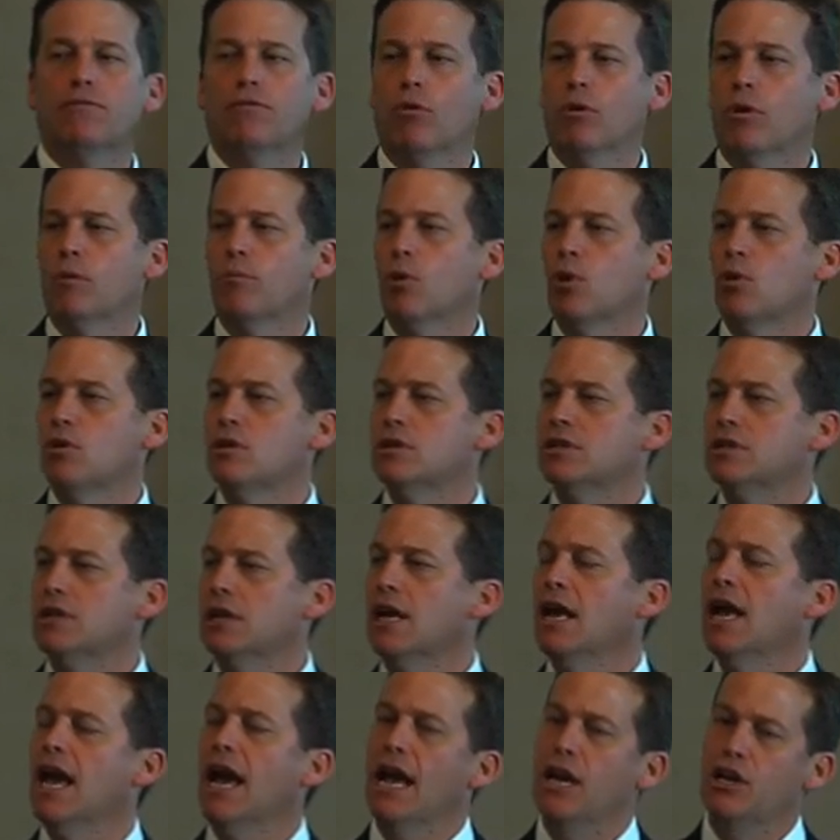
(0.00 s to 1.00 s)
for an
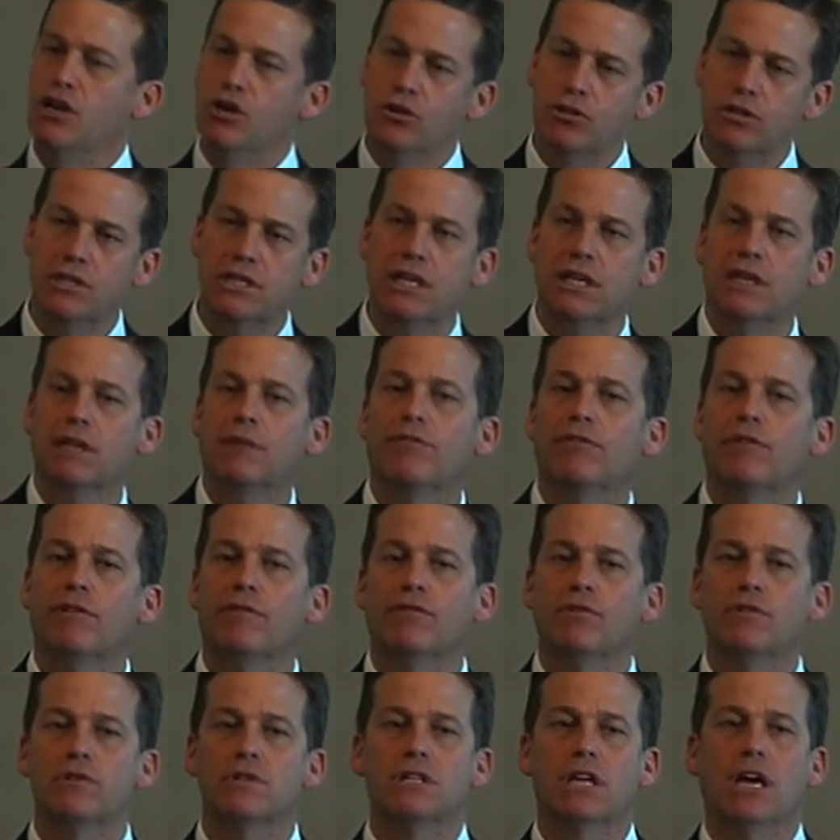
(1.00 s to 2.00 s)
emergency and you're seeing them for the
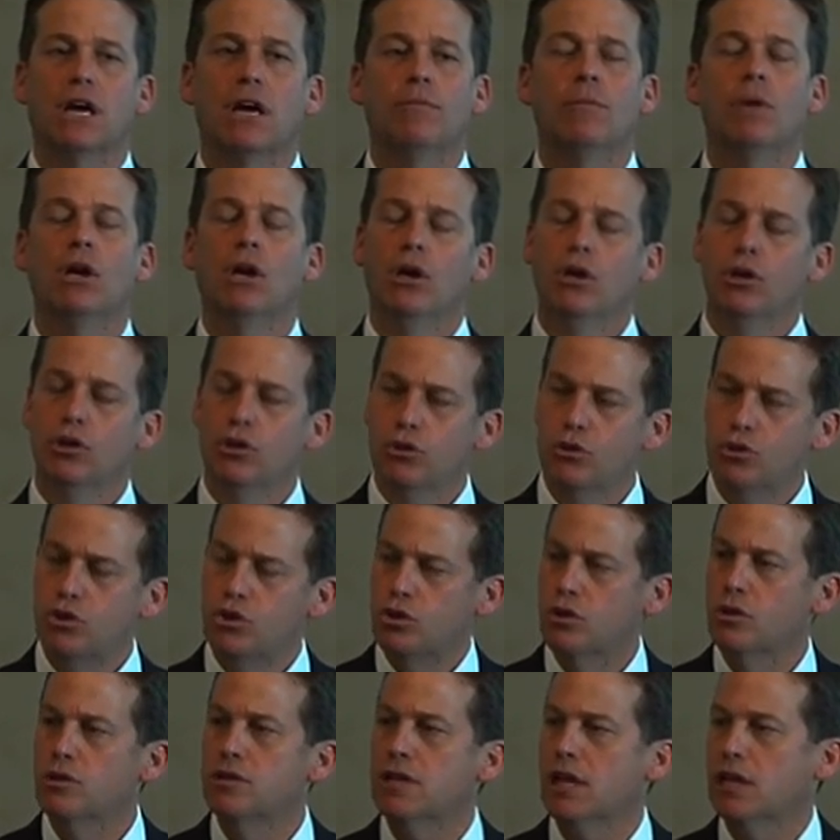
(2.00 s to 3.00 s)
first time, you
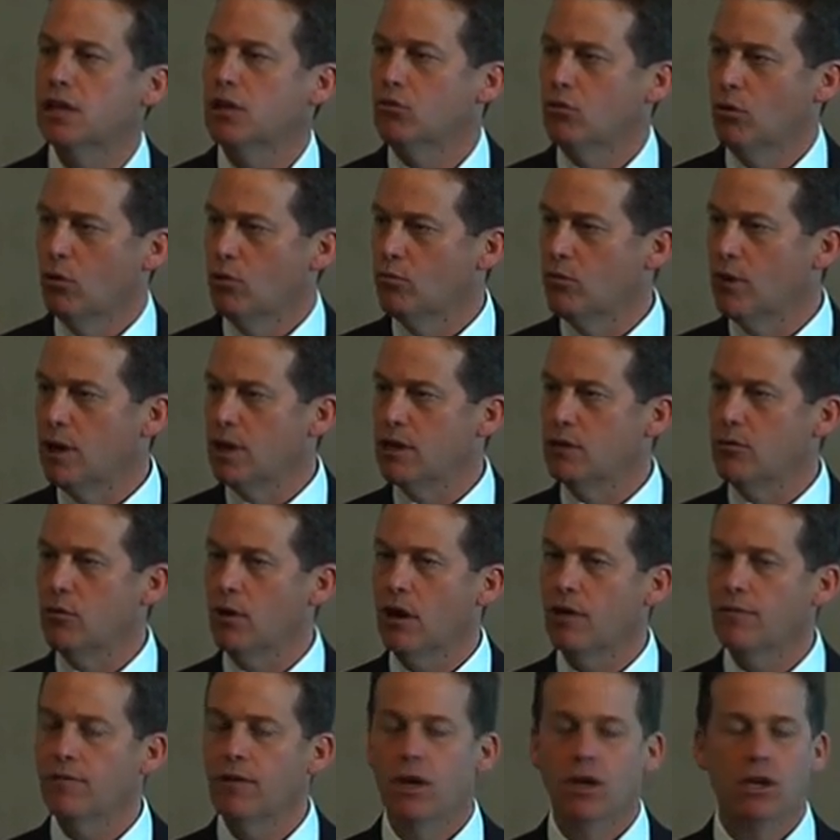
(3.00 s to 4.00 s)
should take your own
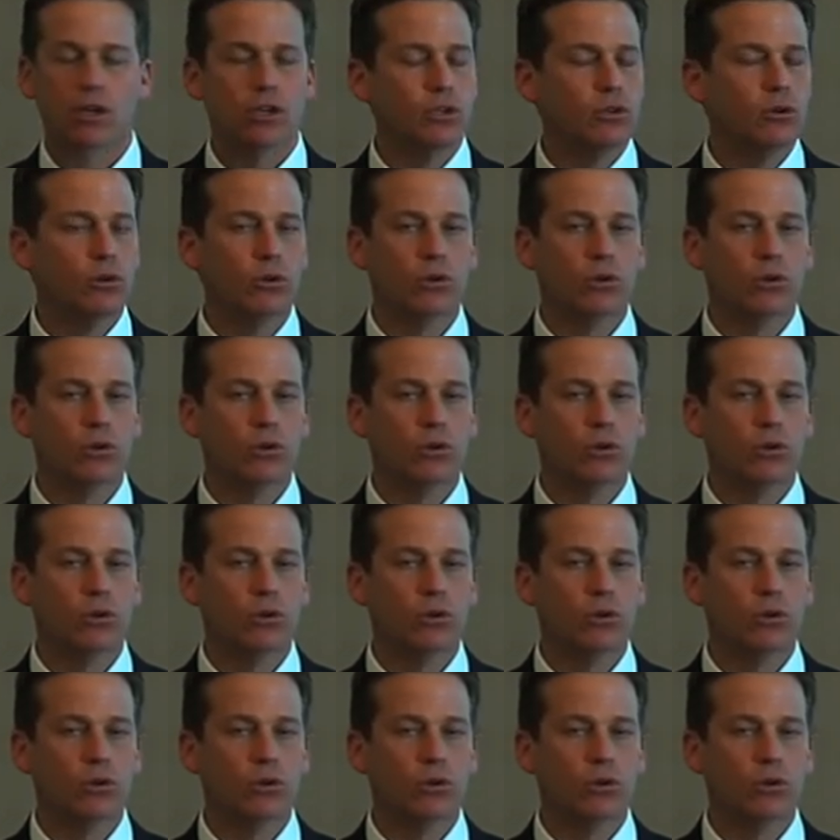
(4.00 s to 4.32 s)
radiograph. You